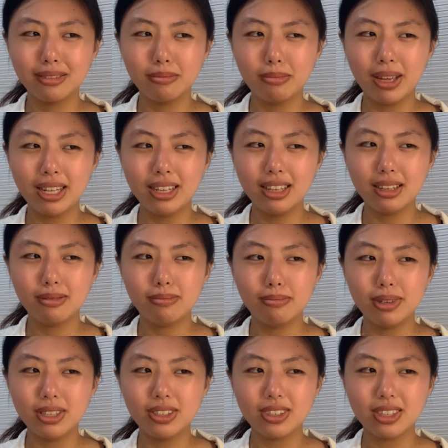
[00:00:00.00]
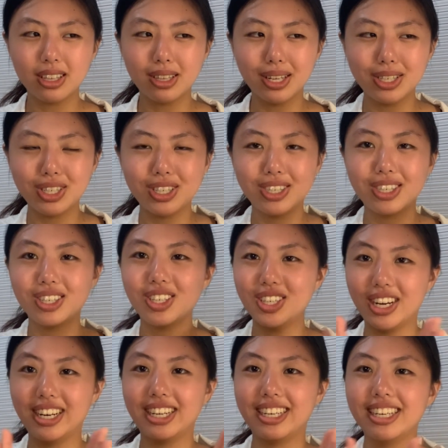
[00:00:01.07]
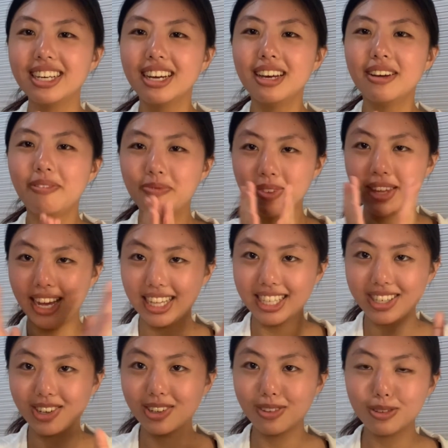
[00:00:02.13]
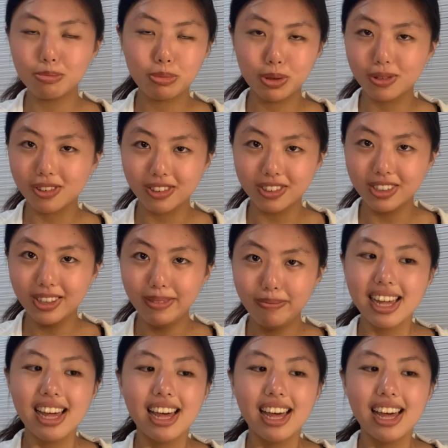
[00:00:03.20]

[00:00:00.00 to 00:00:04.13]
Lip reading: Men, the myths, the legends, Shinee. Had to turn those plural.